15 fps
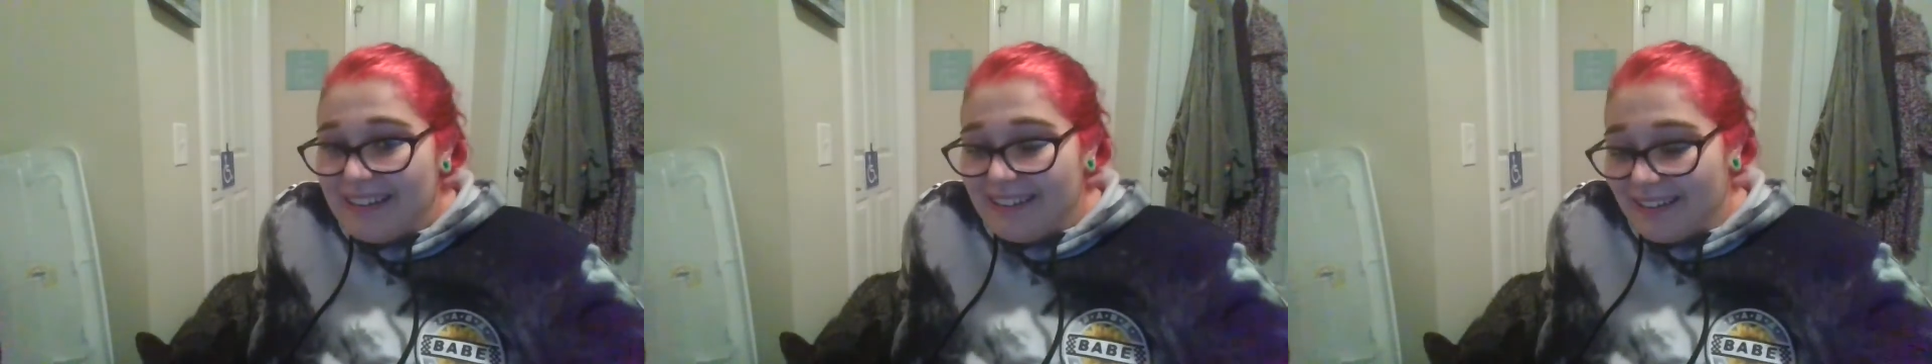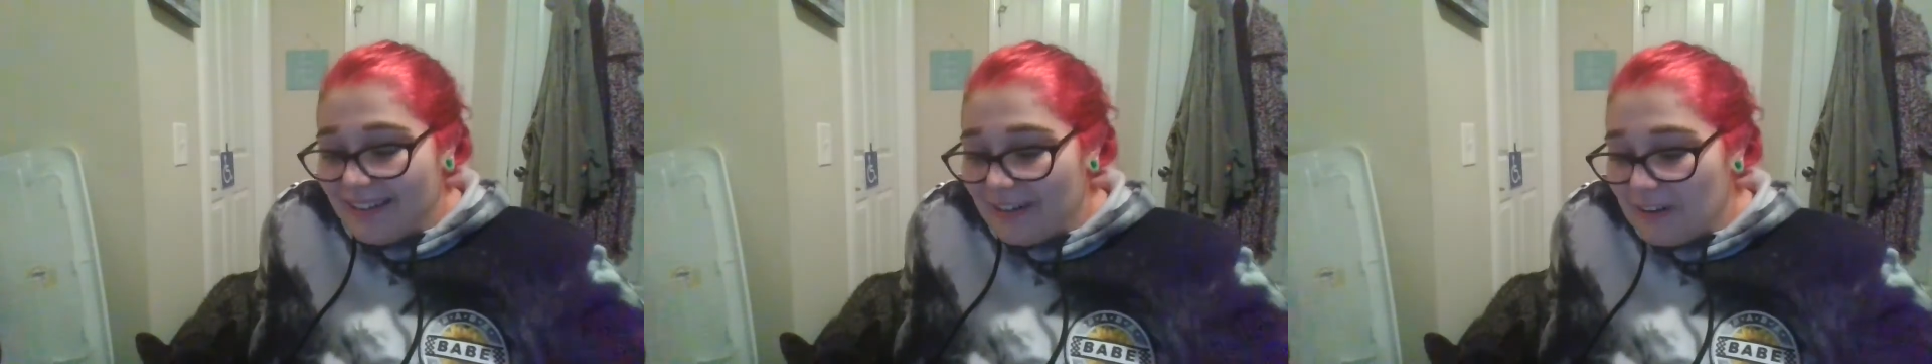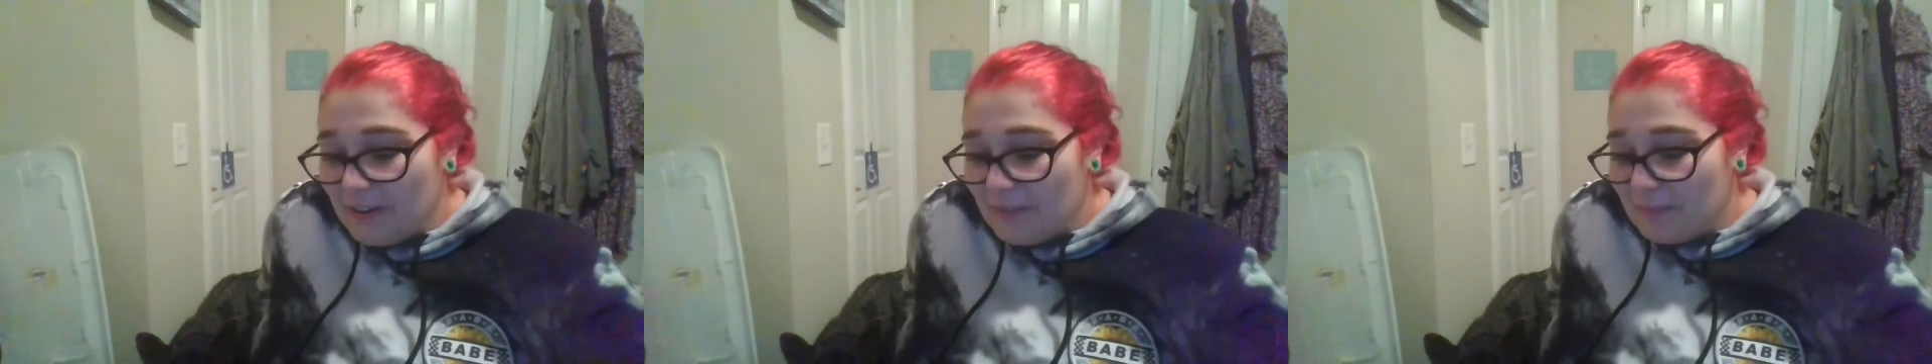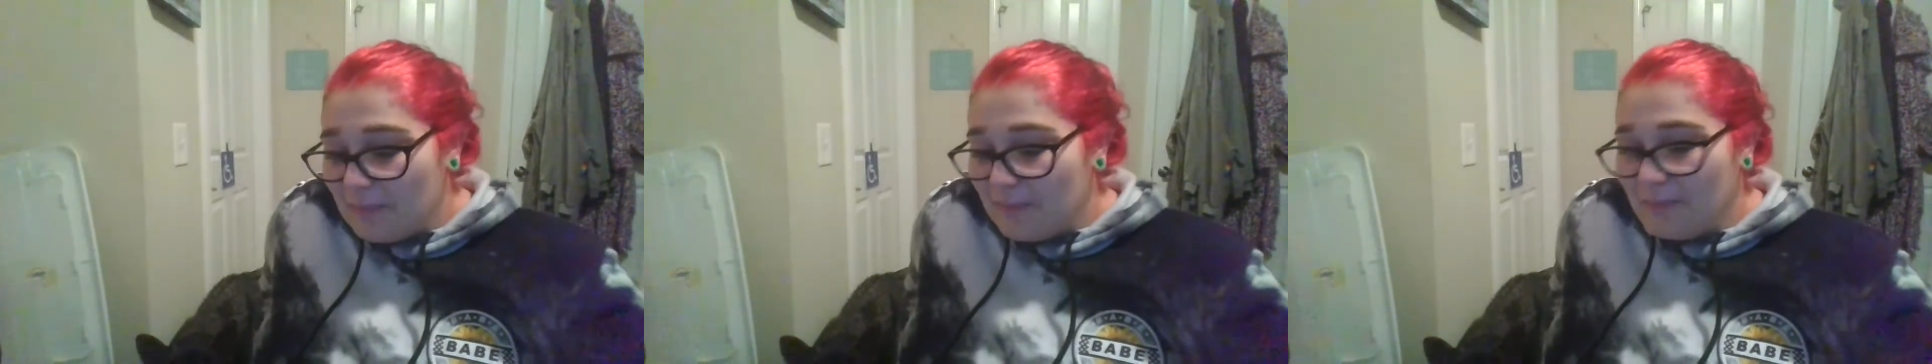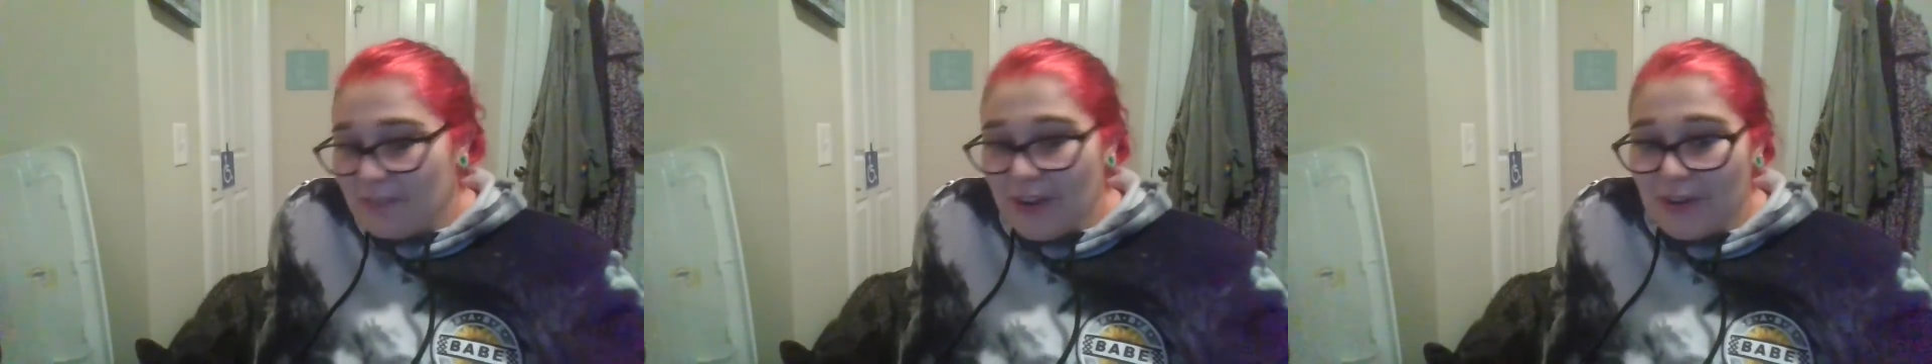
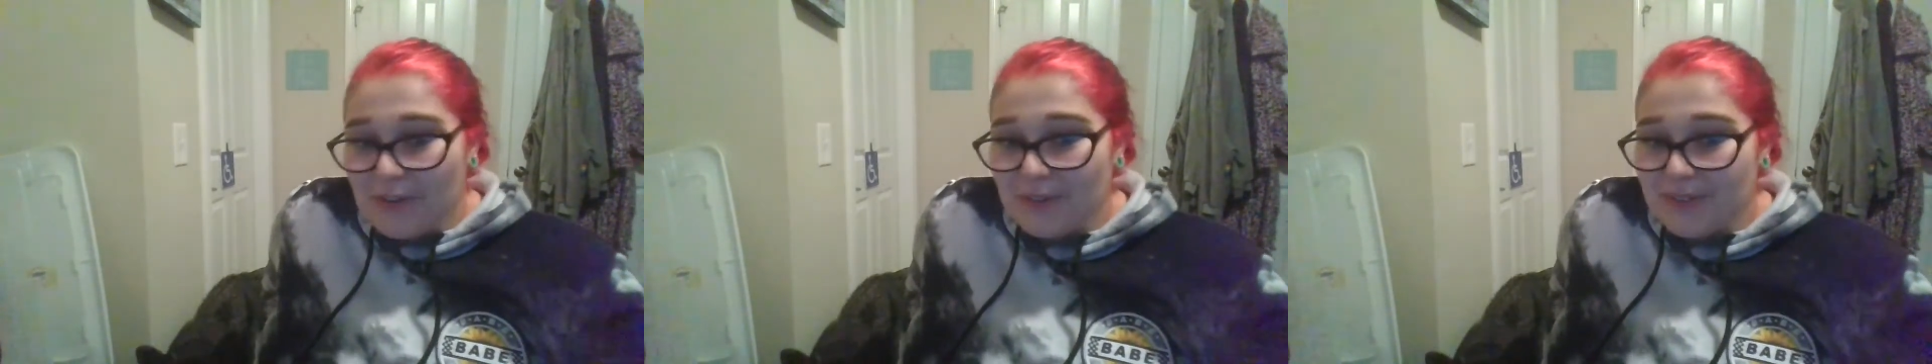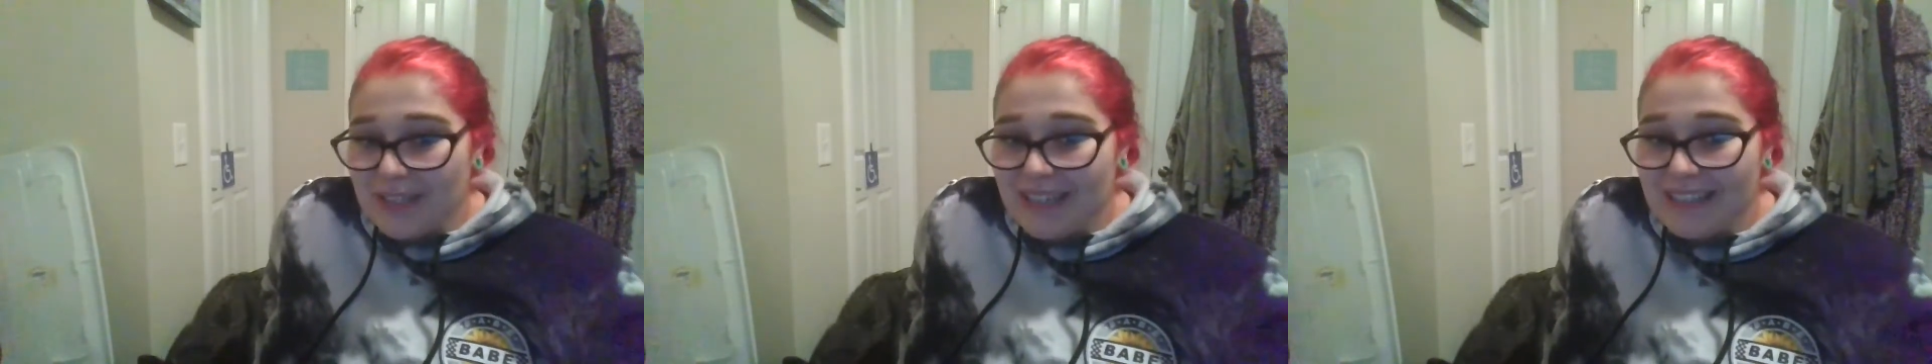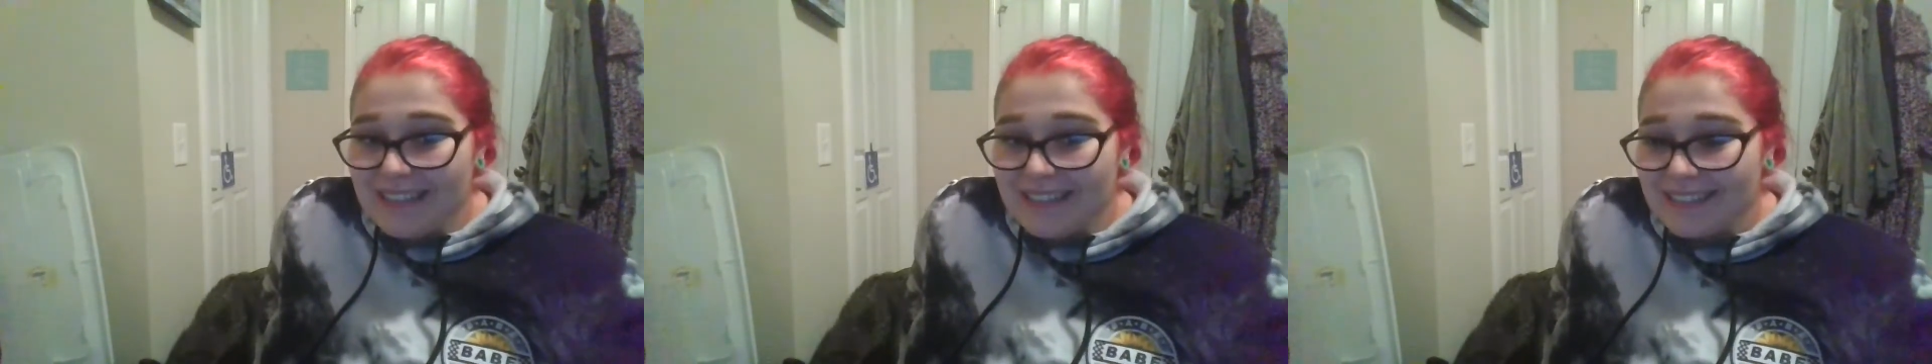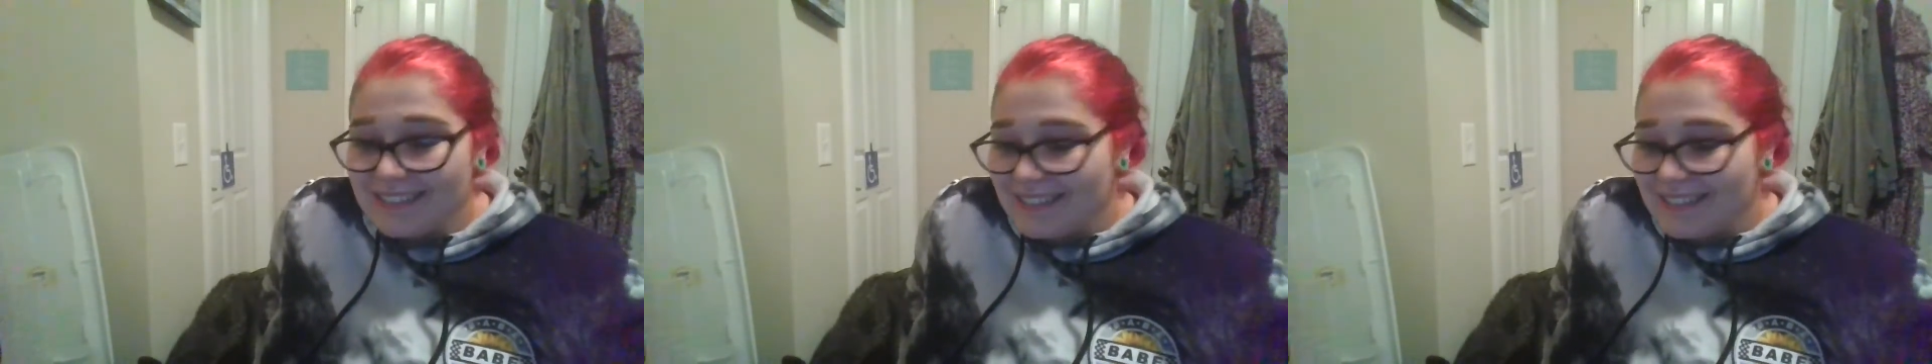Not gonna lie.